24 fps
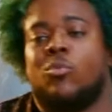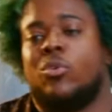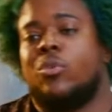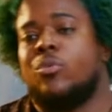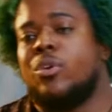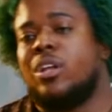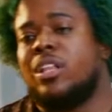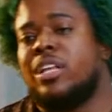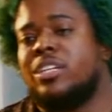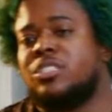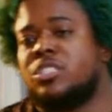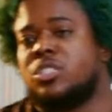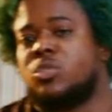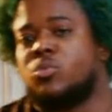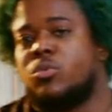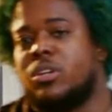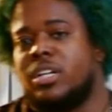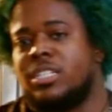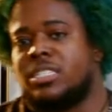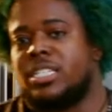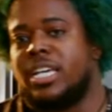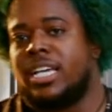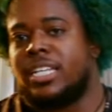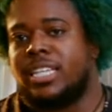we really just
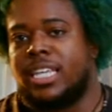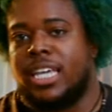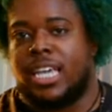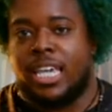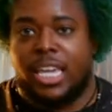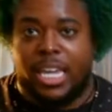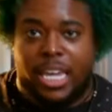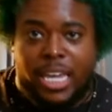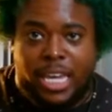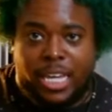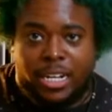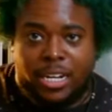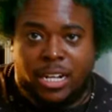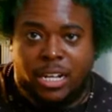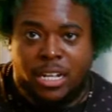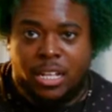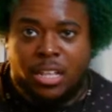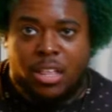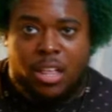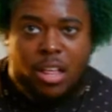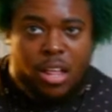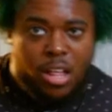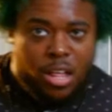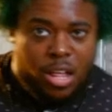wanna take the heat
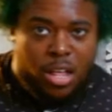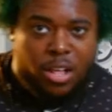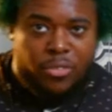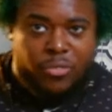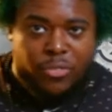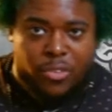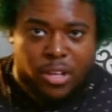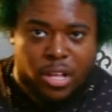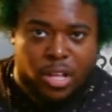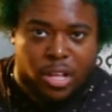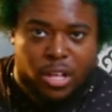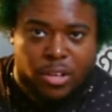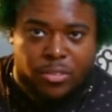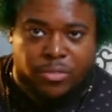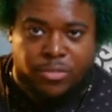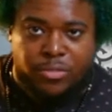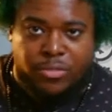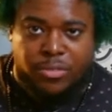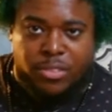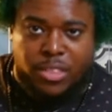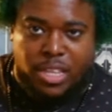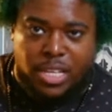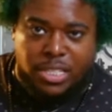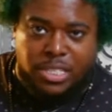off of
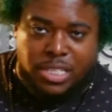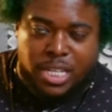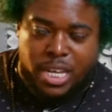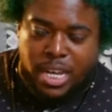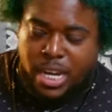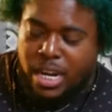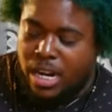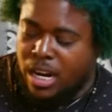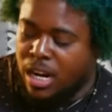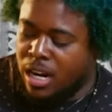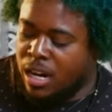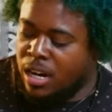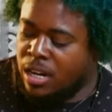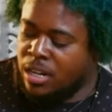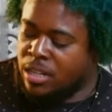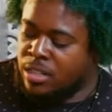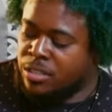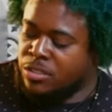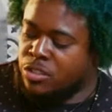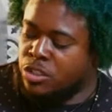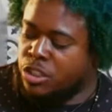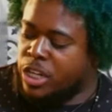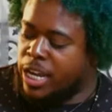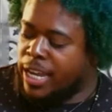this here
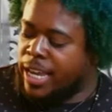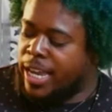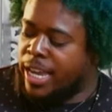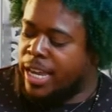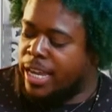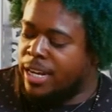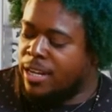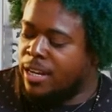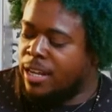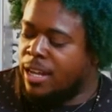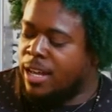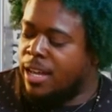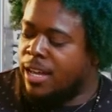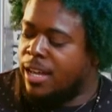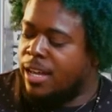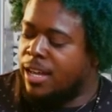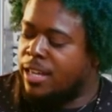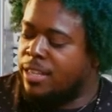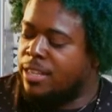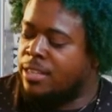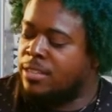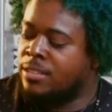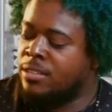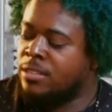chicken
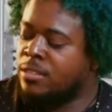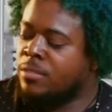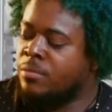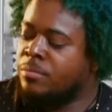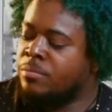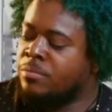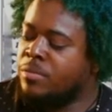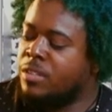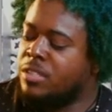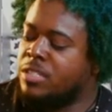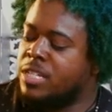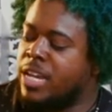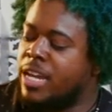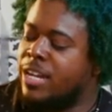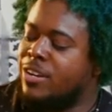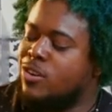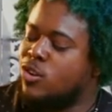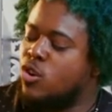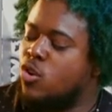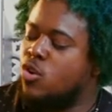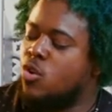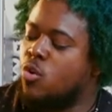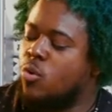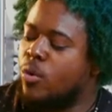uh,
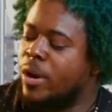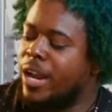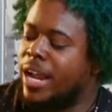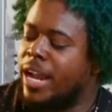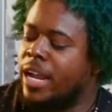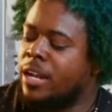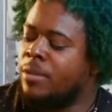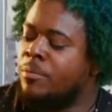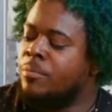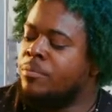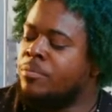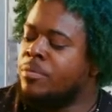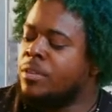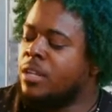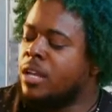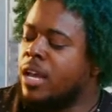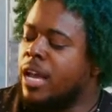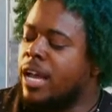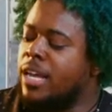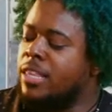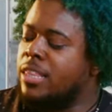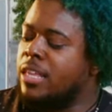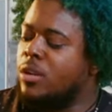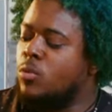tandoori.
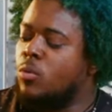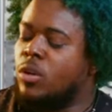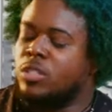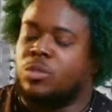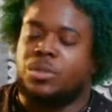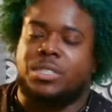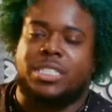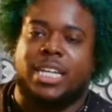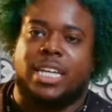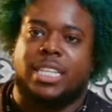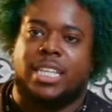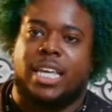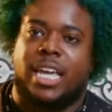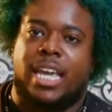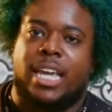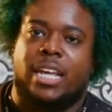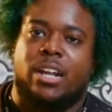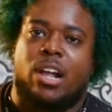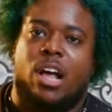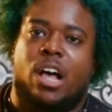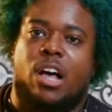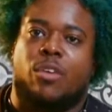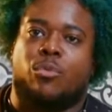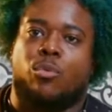And then once we take the
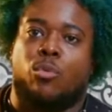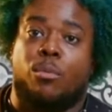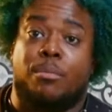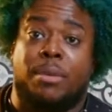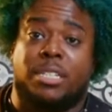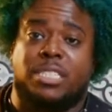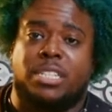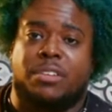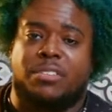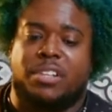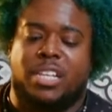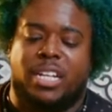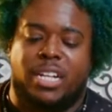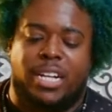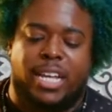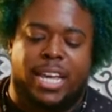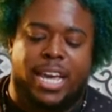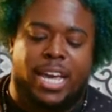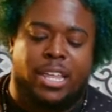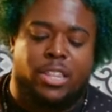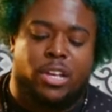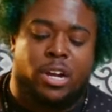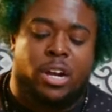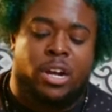heat off, we'll mix everything
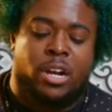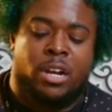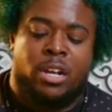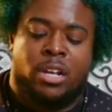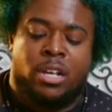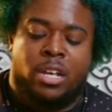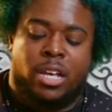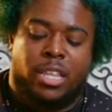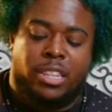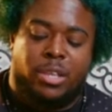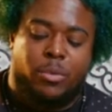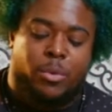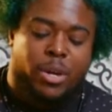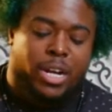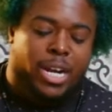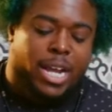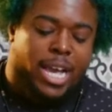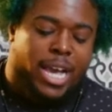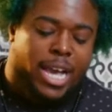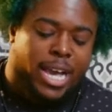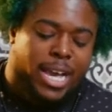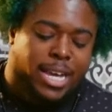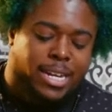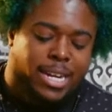together. And then we're gonna
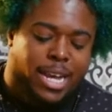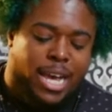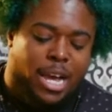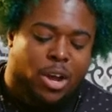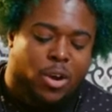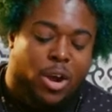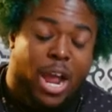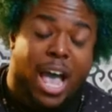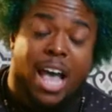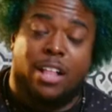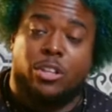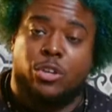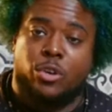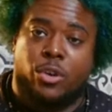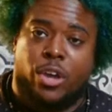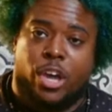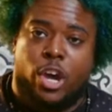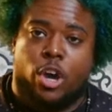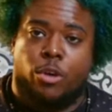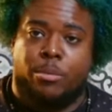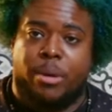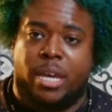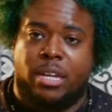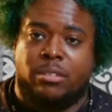add our aloo
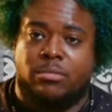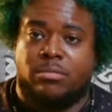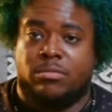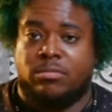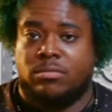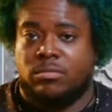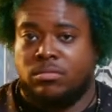gobi,